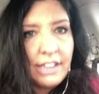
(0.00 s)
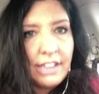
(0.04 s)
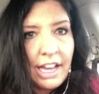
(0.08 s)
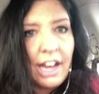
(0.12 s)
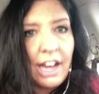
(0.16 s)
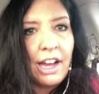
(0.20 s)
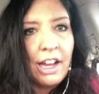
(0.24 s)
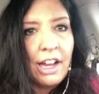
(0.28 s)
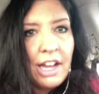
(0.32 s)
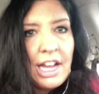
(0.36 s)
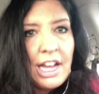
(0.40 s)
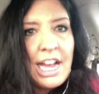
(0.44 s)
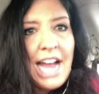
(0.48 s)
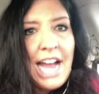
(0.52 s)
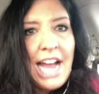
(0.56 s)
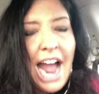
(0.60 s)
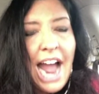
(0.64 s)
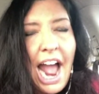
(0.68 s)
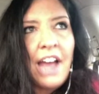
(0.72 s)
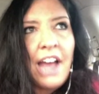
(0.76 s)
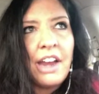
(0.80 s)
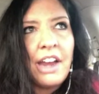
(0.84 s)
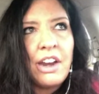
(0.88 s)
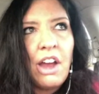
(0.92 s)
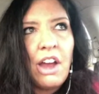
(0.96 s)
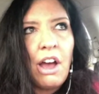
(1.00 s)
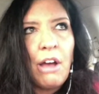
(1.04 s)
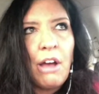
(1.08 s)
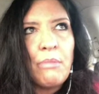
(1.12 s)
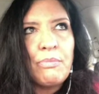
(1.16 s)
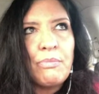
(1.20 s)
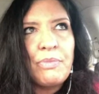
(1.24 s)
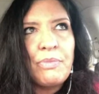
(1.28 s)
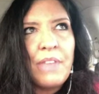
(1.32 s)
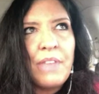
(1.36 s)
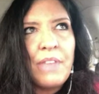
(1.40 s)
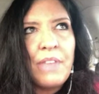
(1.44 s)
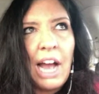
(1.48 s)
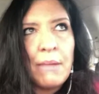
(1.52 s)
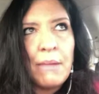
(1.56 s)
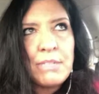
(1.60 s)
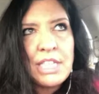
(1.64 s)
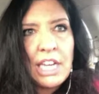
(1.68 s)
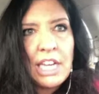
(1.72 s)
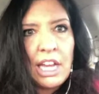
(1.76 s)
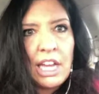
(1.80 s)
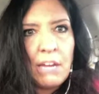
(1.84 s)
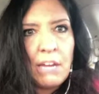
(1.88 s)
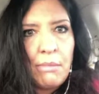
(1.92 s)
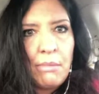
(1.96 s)
Yeah, and
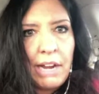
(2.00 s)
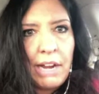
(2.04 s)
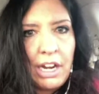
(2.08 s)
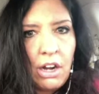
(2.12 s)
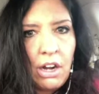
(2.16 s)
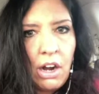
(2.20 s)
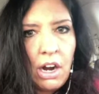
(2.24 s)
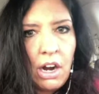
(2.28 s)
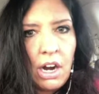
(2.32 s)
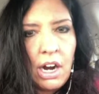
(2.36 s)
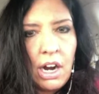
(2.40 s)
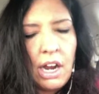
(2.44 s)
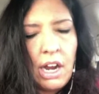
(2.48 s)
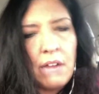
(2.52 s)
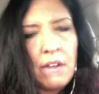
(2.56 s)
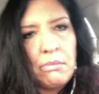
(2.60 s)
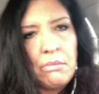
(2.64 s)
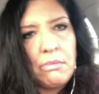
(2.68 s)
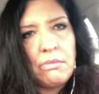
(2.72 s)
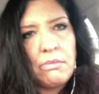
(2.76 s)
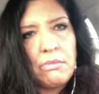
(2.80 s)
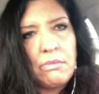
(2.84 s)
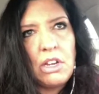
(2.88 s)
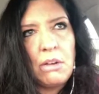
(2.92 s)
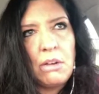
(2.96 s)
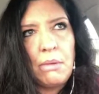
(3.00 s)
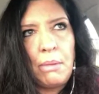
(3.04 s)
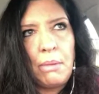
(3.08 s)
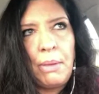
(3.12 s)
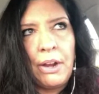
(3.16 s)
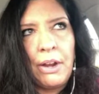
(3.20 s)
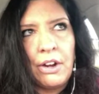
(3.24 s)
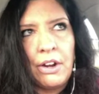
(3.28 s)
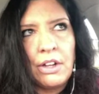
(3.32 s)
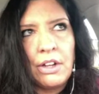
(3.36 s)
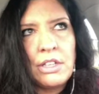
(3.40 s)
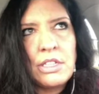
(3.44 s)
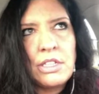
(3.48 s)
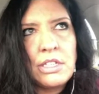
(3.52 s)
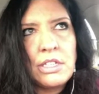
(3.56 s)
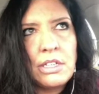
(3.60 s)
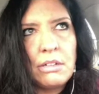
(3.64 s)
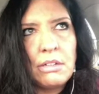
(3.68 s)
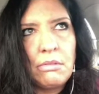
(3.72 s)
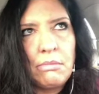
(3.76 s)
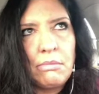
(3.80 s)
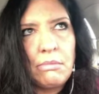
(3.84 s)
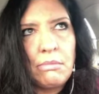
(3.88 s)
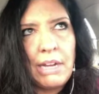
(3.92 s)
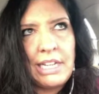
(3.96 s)
I'm sitting in my car, and you know,
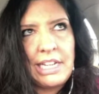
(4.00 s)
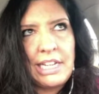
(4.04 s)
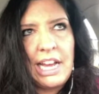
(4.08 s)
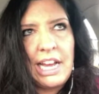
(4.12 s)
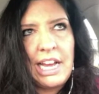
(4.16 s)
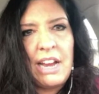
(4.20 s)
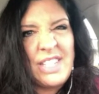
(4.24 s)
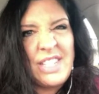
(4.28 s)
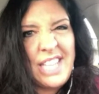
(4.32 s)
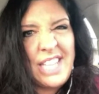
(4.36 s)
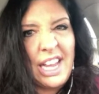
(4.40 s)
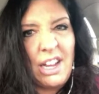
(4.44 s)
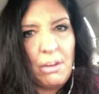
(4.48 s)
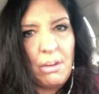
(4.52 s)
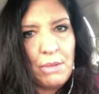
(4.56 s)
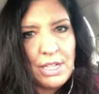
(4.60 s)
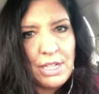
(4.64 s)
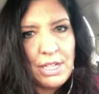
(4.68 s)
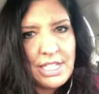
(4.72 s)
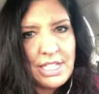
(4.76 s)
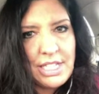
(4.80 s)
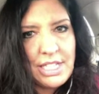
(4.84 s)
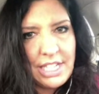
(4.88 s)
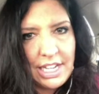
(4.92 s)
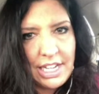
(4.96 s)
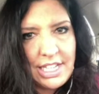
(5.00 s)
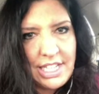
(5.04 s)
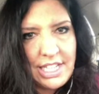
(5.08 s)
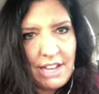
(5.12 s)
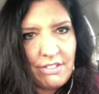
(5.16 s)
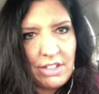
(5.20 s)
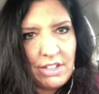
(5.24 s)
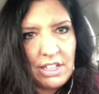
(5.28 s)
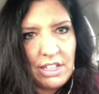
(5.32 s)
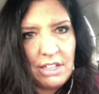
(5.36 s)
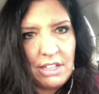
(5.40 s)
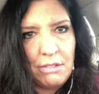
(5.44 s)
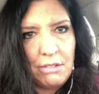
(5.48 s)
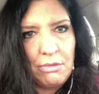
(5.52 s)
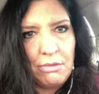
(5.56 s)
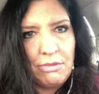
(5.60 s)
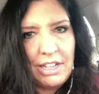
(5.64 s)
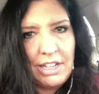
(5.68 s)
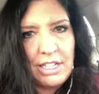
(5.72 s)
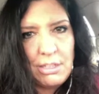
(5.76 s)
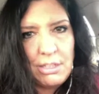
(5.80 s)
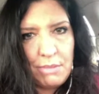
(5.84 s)
my dad is like almost 6'7".